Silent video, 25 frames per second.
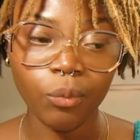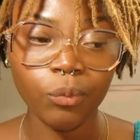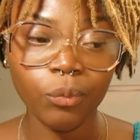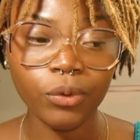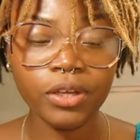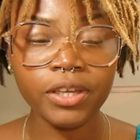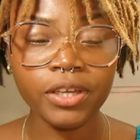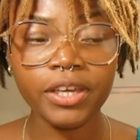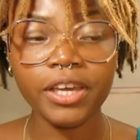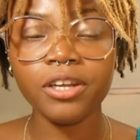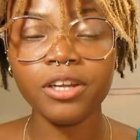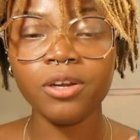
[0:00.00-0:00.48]

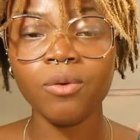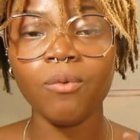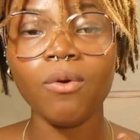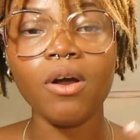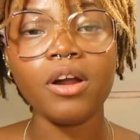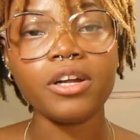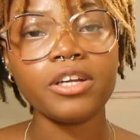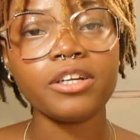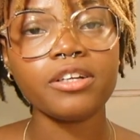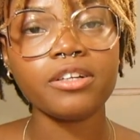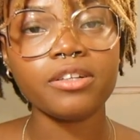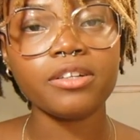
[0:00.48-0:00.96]
Couldn't get in the
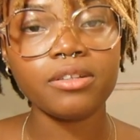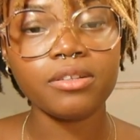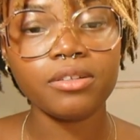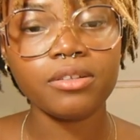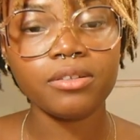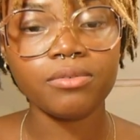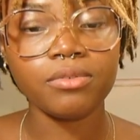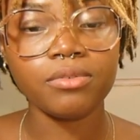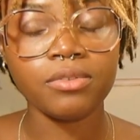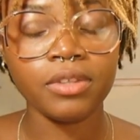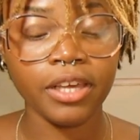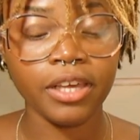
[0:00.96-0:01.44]
water,
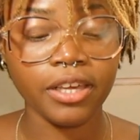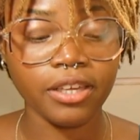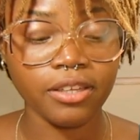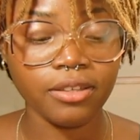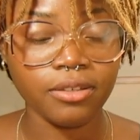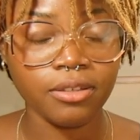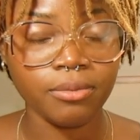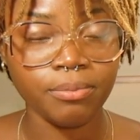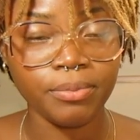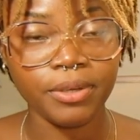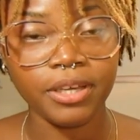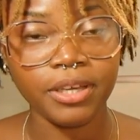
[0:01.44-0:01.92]
like,
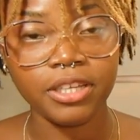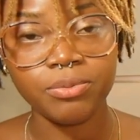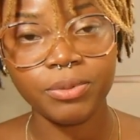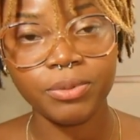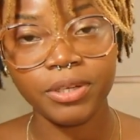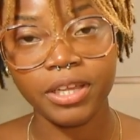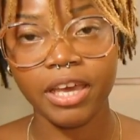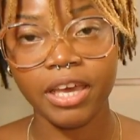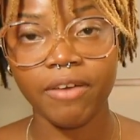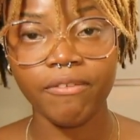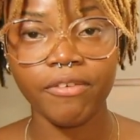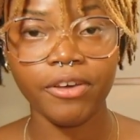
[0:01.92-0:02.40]
because we
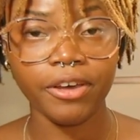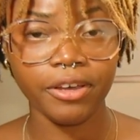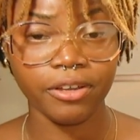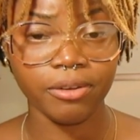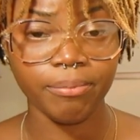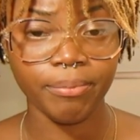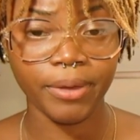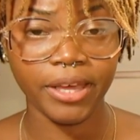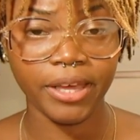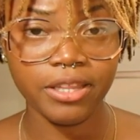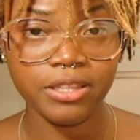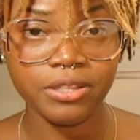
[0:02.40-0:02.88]
didn't have, like, a
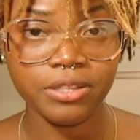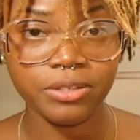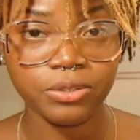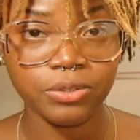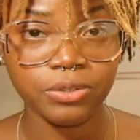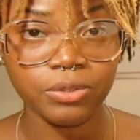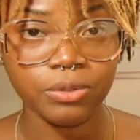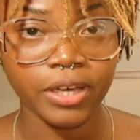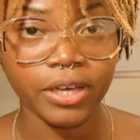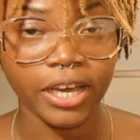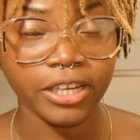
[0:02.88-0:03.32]
bathing suit.